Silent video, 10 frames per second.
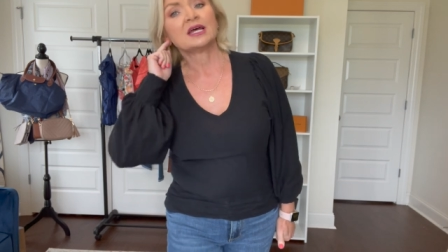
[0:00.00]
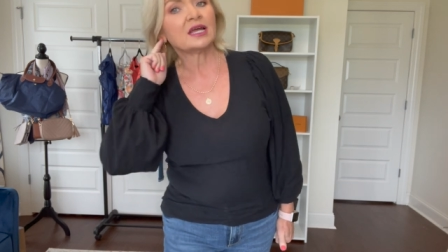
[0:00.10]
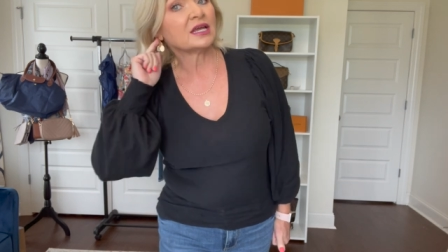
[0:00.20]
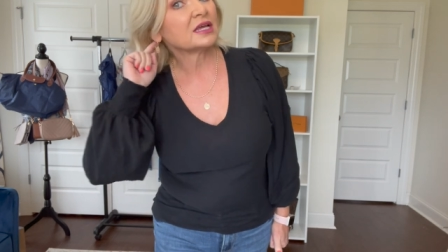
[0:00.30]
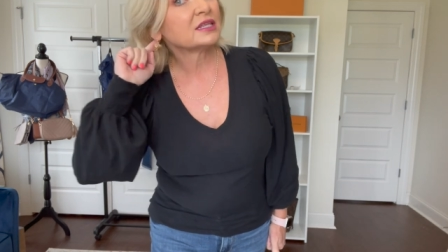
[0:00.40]

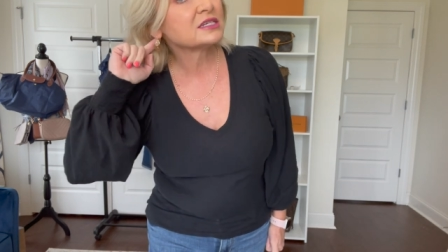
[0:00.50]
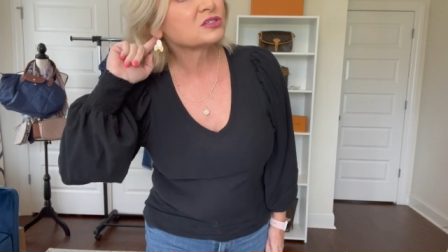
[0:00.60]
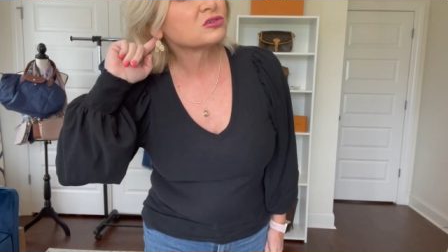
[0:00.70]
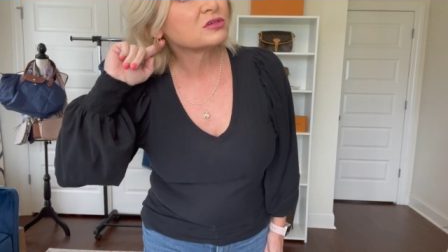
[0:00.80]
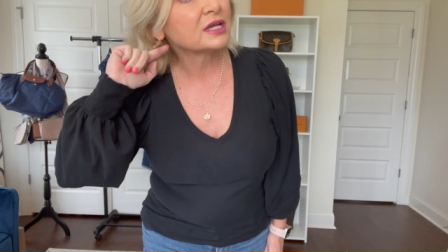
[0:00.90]
And these
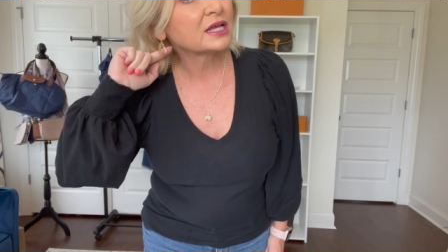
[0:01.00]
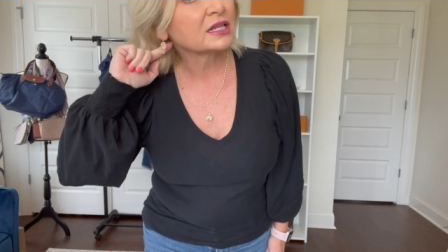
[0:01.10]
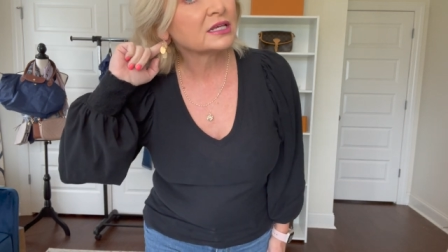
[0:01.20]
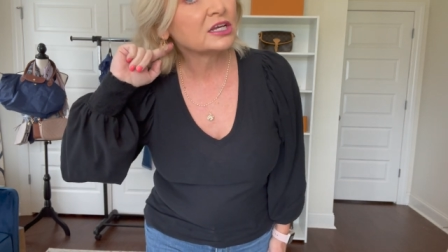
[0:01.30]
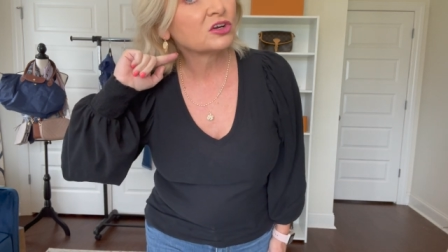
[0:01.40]
little
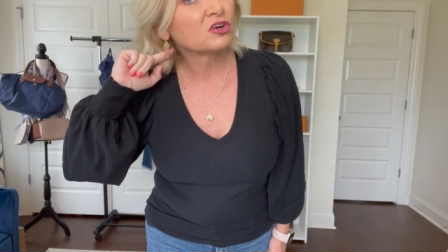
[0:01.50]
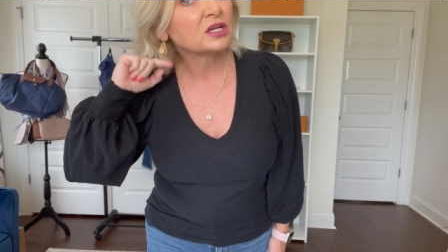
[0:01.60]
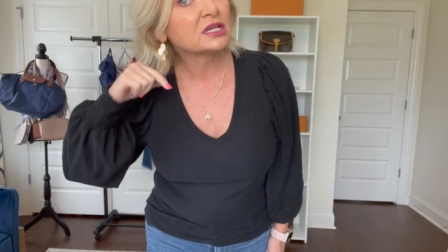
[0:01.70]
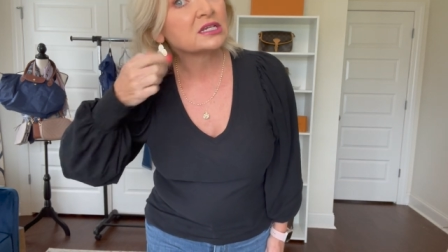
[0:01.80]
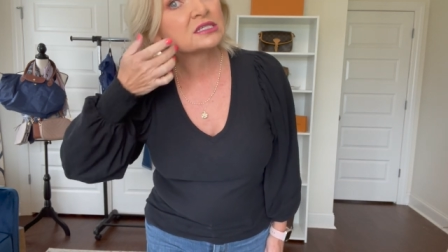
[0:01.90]
dangly
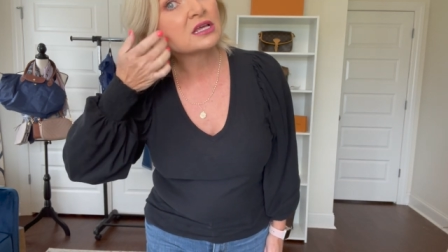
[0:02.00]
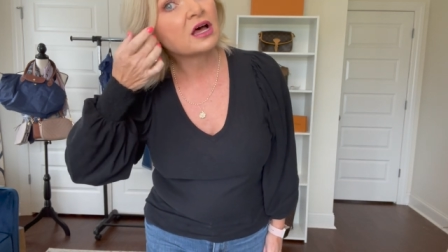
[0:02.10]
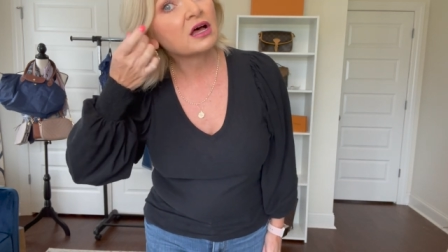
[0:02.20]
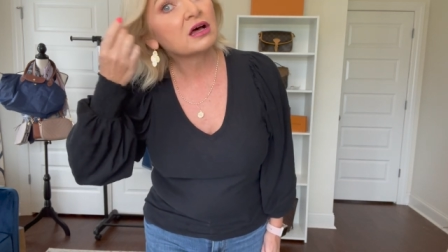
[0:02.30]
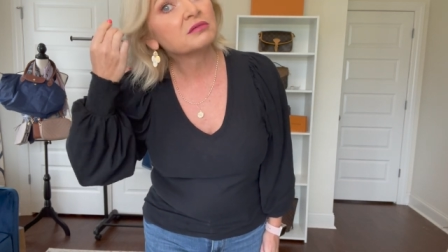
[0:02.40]
earrings
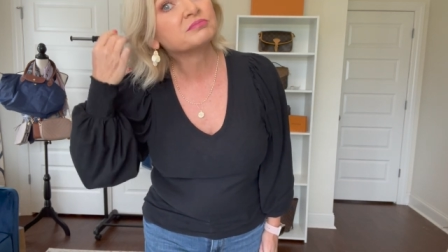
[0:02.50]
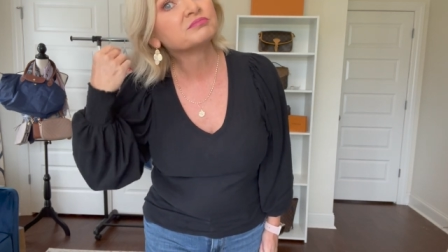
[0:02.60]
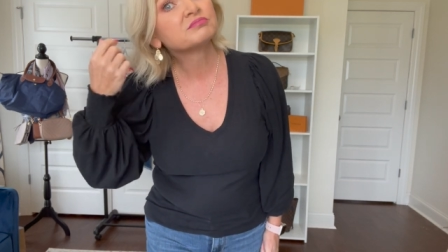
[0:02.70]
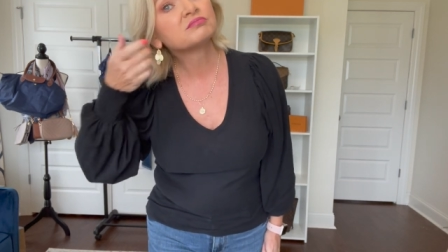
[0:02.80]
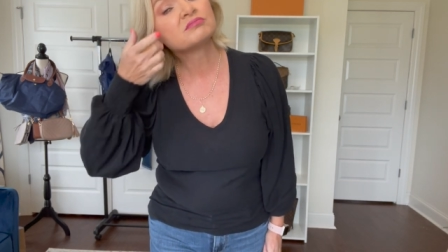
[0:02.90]
um,
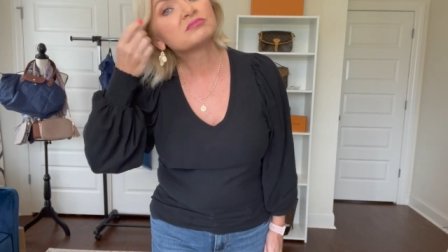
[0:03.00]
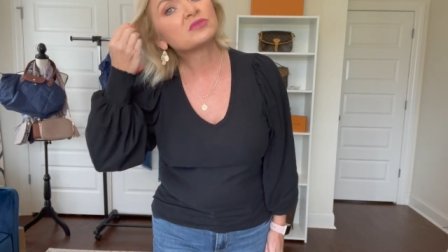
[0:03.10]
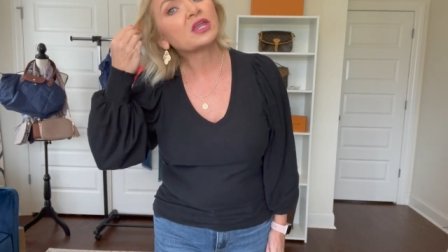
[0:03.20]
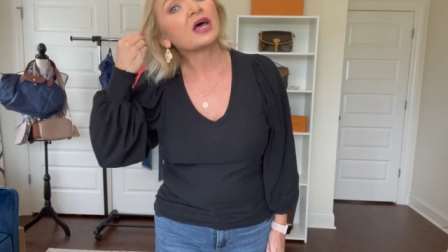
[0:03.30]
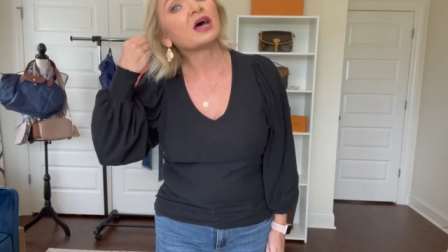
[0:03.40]

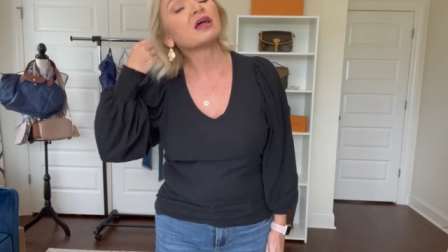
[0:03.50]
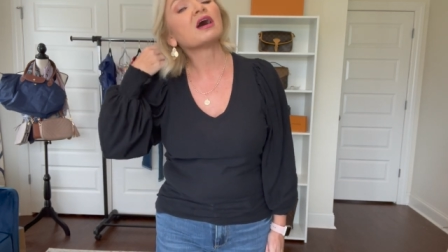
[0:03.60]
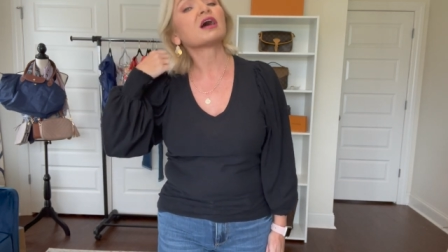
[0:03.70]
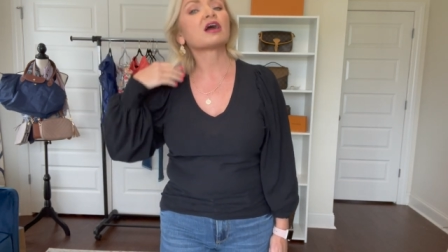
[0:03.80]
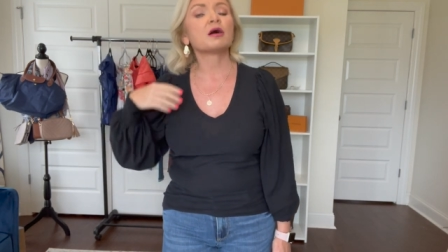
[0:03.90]
that
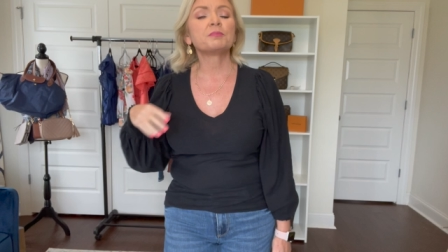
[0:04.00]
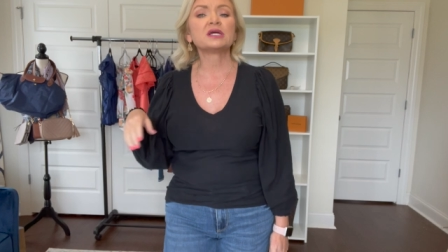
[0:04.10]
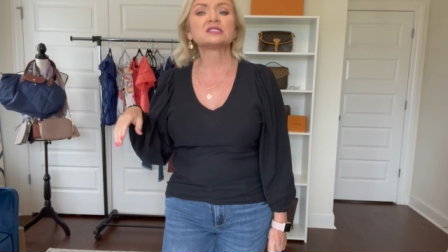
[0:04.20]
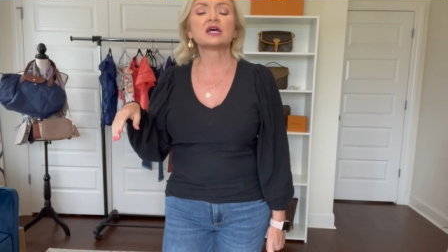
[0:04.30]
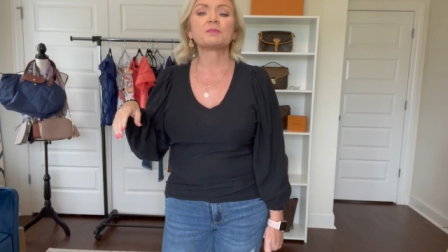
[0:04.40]
I got
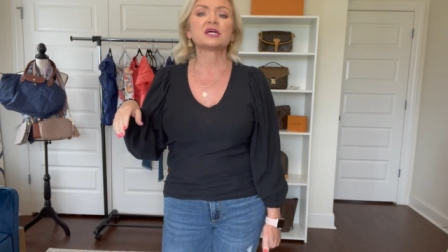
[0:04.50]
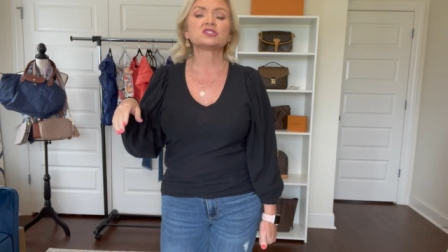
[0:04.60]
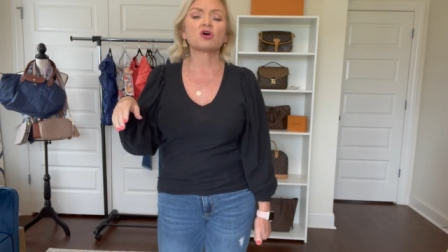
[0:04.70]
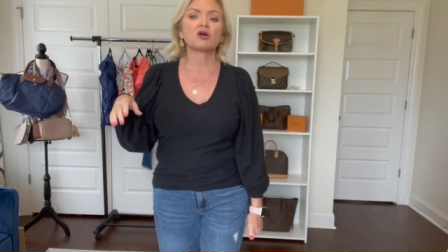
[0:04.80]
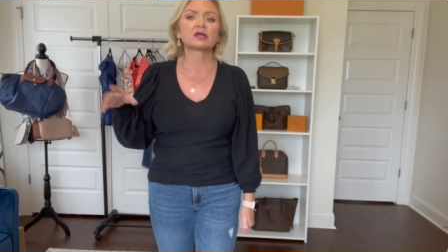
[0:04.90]
picked up at
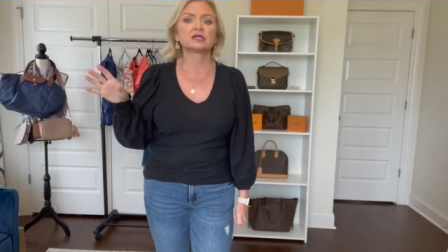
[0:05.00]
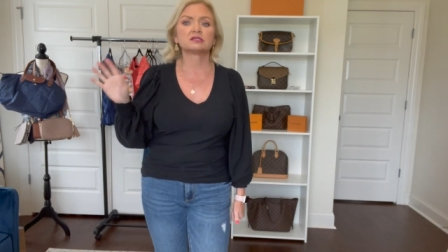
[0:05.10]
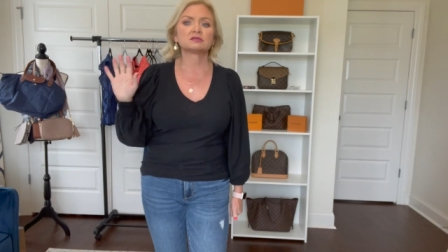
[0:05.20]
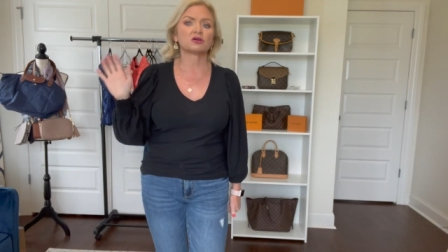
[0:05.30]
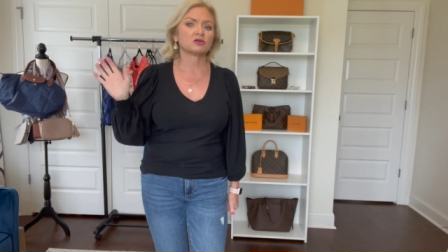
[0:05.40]

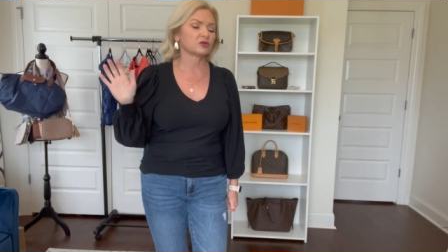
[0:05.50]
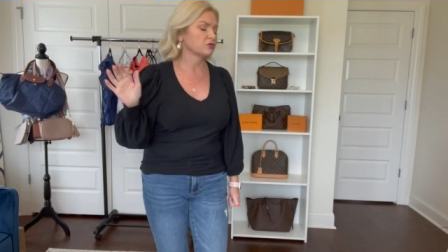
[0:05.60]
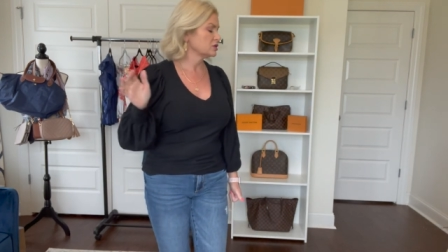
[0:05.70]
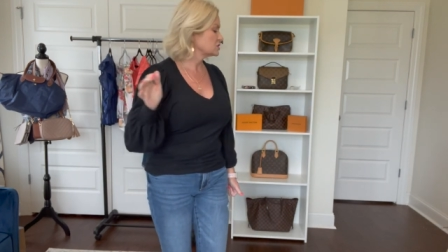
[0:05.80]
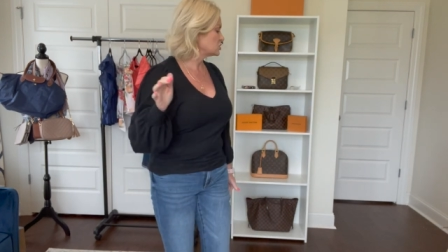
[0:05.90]
Target earlier
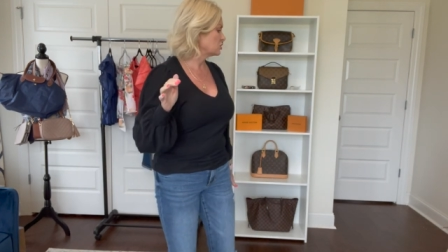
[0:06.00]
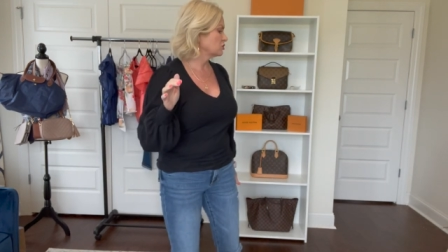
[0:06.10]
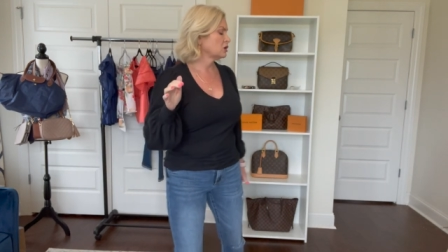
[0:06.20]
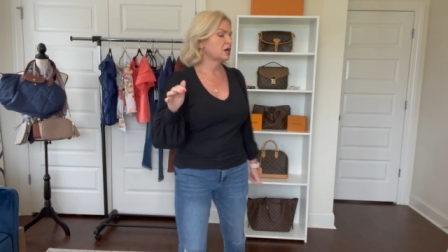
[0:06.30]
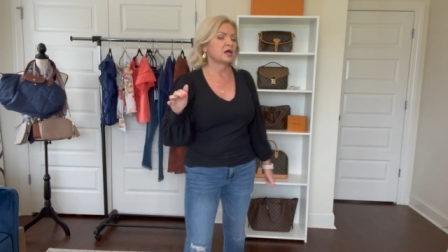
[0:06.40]
this year.